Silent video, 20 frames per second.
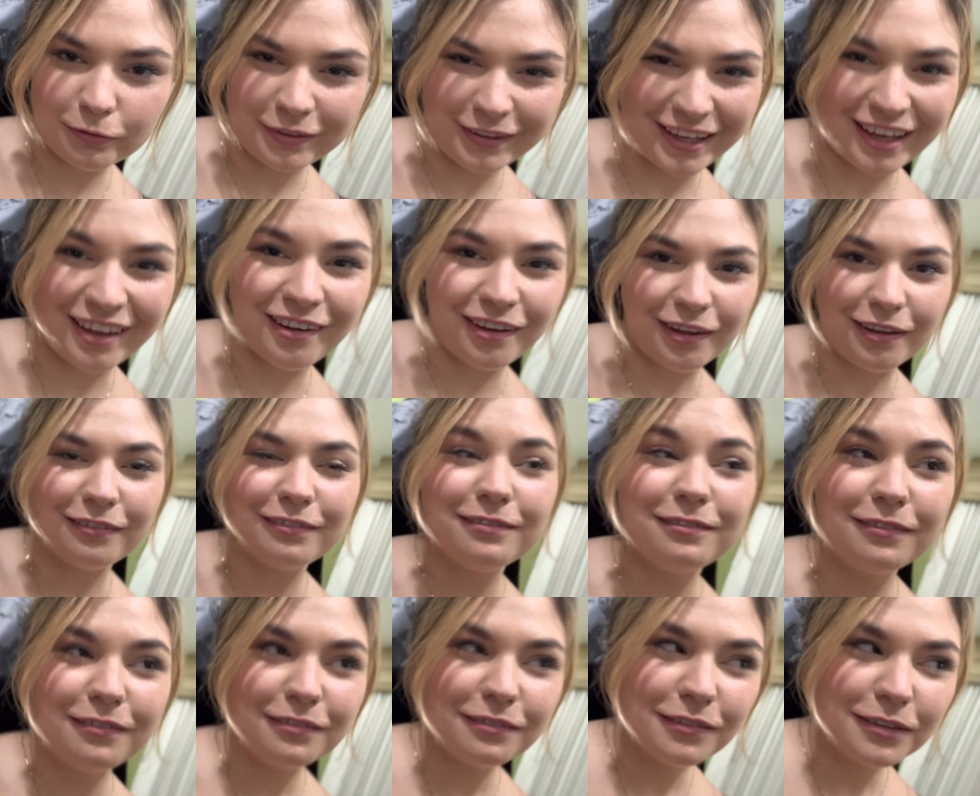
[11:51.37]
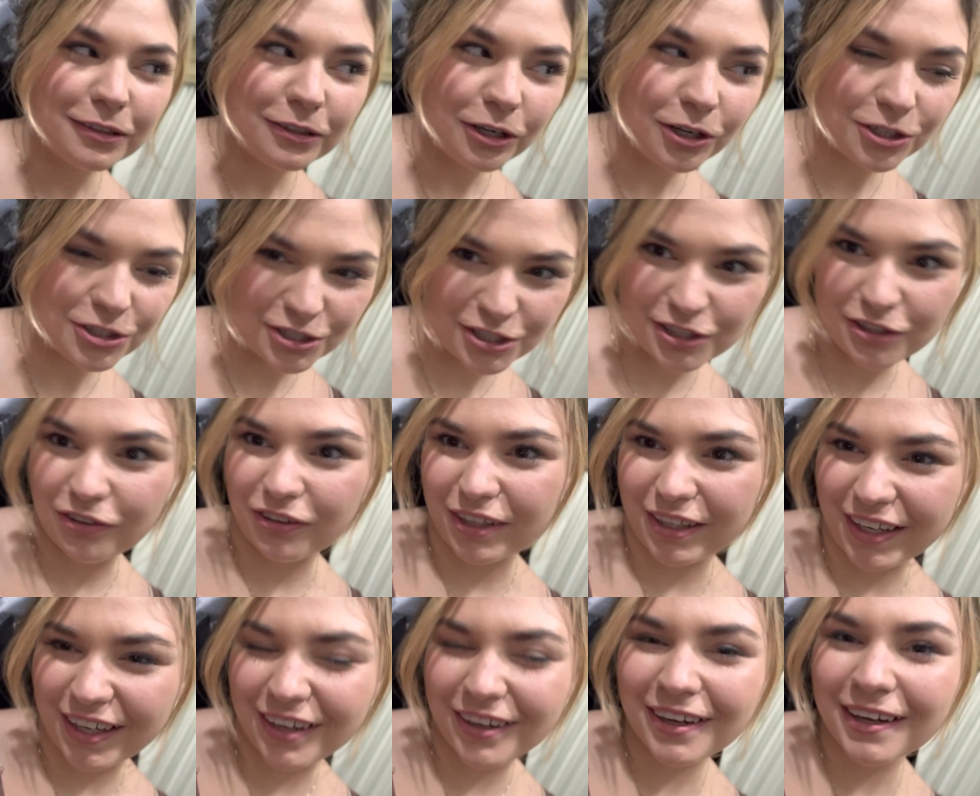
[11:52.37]
that are still
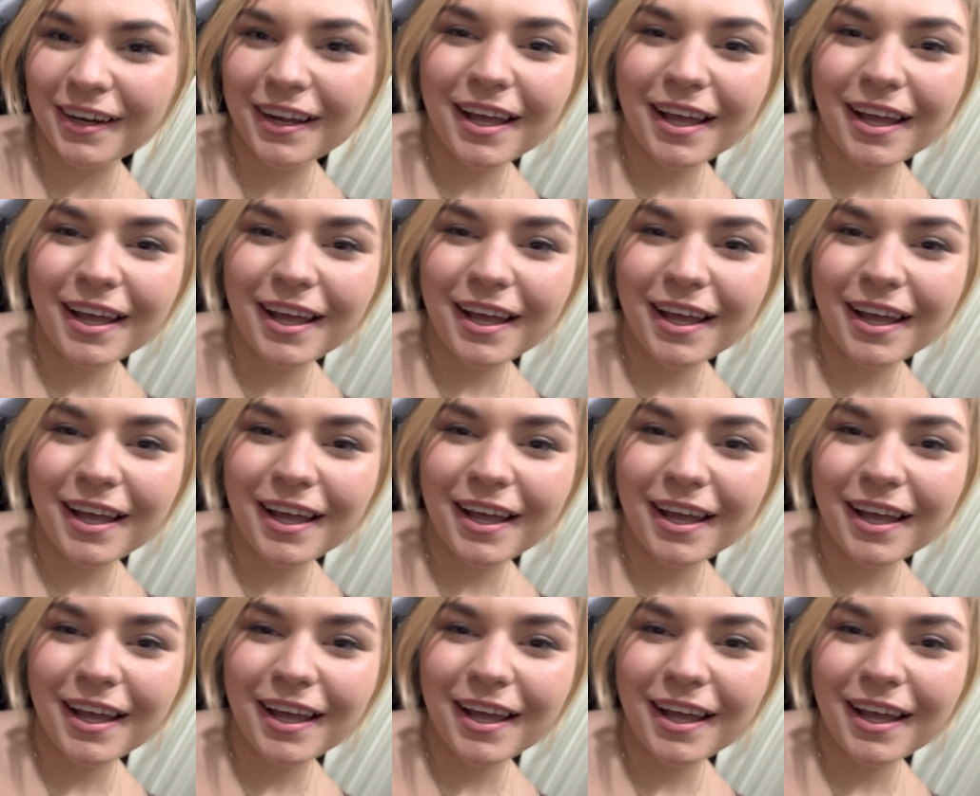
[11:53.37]
here.